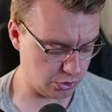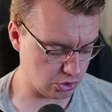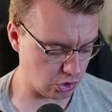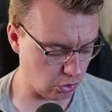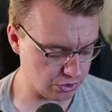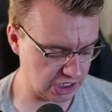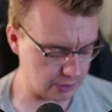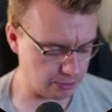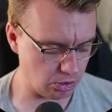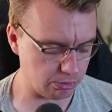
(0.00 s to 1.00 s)
that's causing you
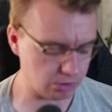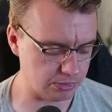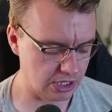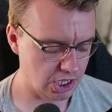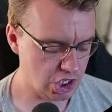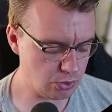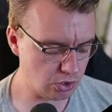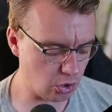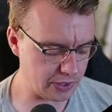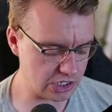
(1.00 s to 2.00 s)
a problem, you can
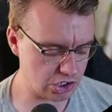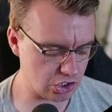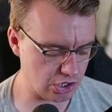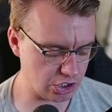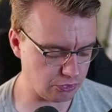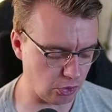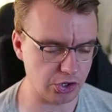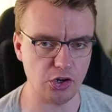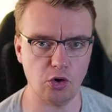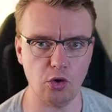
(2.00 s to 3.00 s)
go in and search for
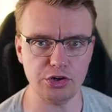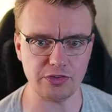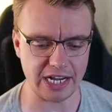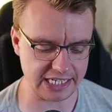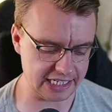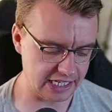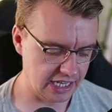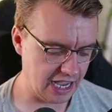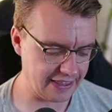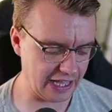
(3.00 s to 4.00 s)
your order ID.
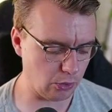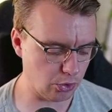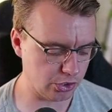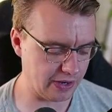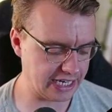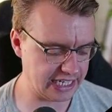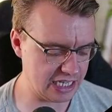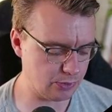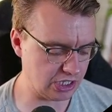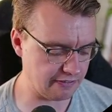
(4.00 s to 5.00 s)
And that order ID
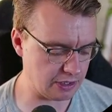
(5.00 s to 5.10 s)
would give